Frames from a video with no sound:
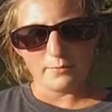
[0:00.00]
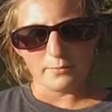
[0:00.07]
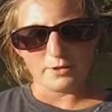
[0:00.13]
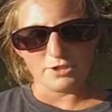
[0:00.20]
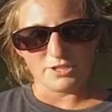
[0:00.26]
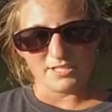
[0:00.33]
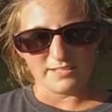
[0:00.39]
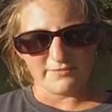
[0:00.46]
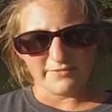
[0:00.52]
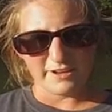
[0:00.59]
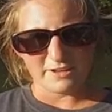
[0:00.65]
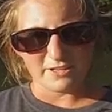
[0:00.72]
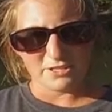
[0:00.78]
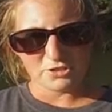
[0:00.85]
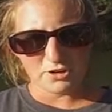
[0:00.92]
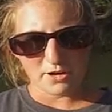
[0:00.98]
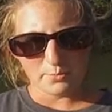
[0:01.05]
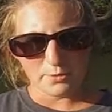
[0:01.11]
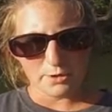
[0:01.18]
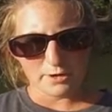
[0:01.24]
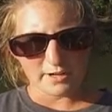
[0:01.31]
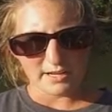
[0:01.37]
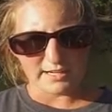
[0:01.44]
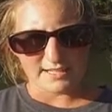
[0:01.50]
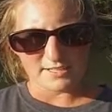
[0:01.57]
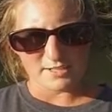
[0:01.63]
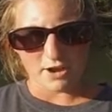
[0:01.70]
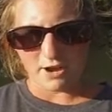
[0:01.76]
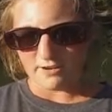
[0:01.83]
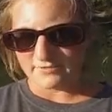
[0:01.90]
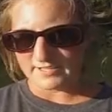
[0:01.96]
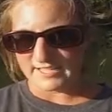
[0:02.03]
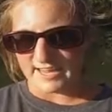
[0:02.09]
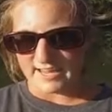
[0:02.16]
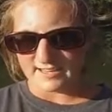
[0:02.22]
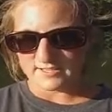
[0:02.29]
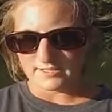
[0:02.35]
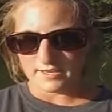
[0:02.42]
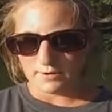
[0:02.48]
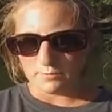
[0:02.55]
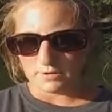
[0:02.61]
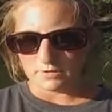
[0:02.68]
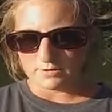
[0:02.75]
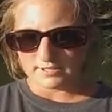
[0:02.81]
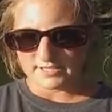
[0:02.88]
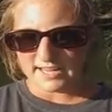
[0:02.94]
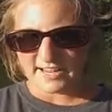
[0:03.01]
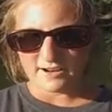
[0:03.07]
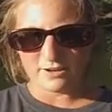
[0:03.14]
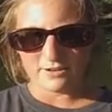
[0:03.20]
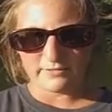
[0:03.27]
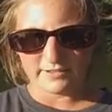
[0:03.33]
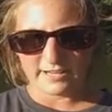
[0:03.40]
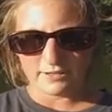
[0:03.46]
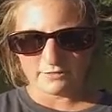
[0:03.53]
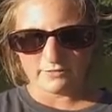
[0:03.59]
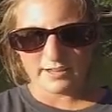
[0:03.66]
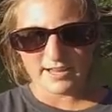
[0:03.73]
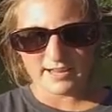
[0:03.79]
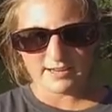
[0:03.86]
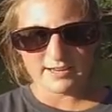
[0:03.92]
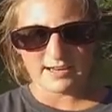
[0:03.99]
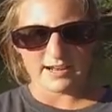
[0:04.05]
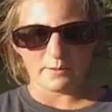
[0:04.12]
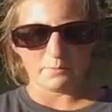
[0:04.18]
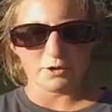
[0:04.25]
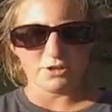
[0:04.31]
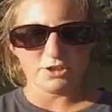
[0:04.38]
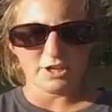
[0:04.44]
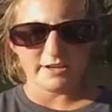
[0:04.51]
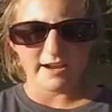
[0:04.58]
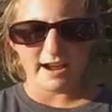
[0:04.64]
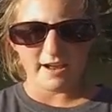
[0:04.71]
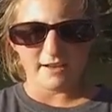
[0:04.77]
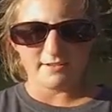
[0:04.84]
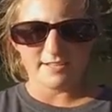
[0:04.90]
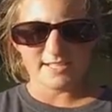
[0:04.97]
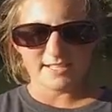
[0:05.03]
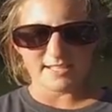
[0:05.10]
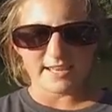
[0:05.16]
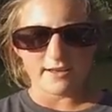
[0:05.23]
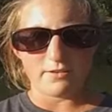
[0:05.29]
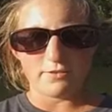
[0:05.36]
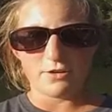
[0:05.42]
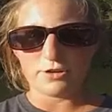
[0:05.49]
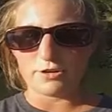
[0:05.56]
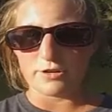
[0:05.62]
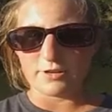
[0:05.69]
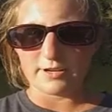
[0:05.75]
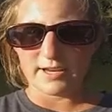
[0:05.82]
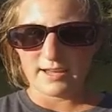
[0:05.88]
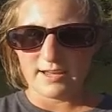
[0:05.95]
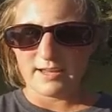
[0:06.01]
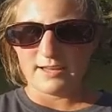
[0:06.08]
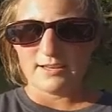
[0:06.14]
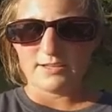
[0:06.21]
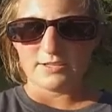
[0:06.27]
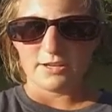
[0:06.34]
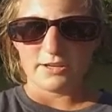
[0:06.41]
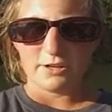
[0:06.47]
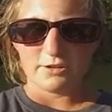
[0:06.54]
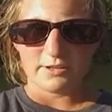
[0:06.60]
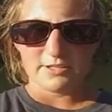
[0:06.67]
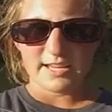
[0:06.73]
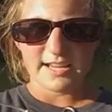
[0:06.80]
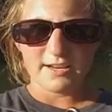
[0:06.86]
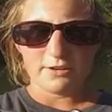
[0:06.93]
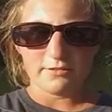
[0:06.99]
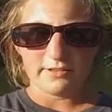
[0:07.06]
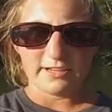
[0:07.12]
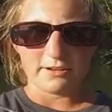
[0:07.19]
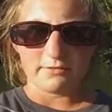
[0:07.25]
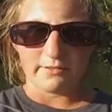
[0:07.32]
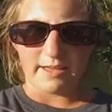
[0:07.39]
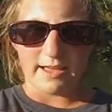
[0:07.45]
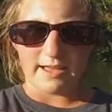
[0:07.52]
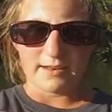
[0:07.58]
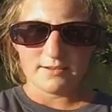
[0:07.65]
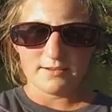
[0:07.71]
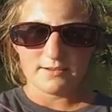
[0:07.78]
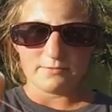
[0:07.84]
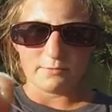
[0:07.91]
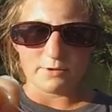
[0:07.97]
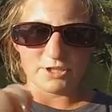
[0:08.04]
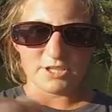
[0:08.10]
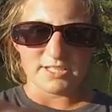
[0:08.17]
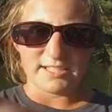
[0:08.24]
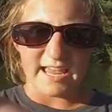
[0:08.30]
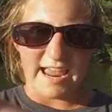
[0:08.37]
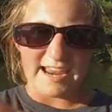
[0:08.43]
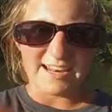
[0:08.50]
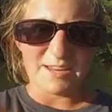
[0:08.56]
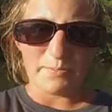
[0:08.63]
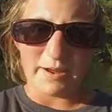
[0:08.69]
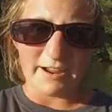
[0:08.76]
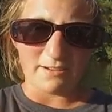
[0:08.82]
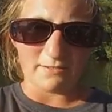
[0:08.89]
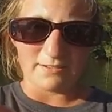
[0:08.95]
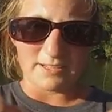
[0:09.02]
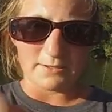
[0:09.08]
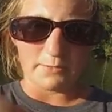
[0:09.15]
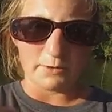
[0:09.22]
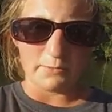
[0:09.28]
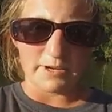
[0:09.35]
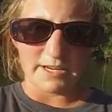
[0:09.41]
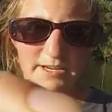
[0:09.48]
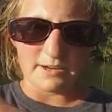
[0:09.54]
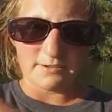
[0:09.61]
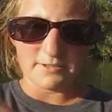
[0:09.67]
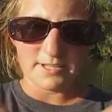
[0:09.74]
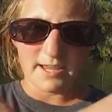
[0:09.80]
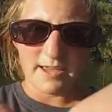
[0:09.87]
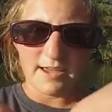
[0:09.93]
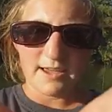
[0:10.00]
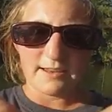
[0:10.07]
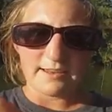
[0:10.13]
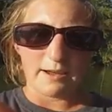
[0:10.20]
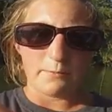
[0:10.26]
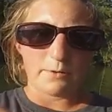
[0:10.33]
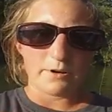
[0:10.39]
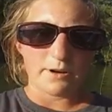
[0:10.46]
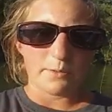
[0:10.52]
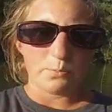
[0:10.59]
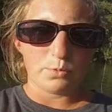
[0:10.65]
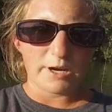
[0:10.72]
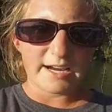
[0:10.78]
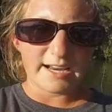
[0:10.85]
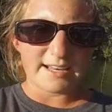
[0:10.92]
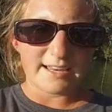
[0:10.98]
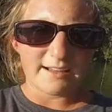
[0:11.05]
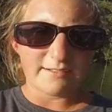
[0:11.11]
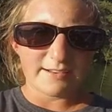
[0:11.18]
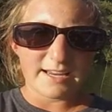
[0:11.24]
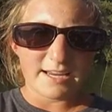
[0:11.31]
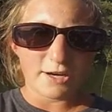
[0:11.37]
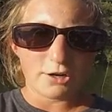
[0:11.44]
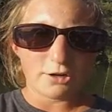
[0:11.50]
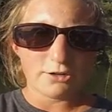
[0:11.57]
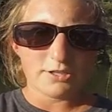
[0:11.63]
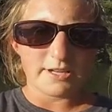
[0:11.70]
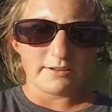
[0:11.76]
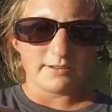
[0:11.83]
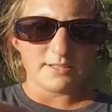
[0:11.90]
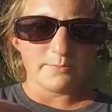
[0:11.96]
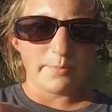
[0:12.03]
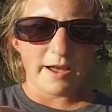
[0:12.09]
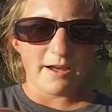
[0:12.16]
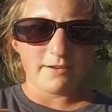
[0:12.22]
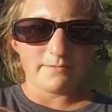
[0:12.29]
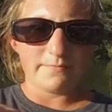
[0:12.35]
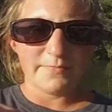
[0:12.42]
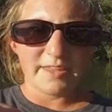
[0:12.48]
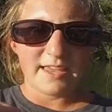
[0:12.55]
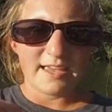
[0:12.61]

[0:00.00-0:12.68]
which is a very sharp hook and it's offset. So we're going to take our leader line and I'm going to show you how to snell a hook. So you're going to take your leader line, which is 80 pound is what we use. Now we're going to bring it down here to it's about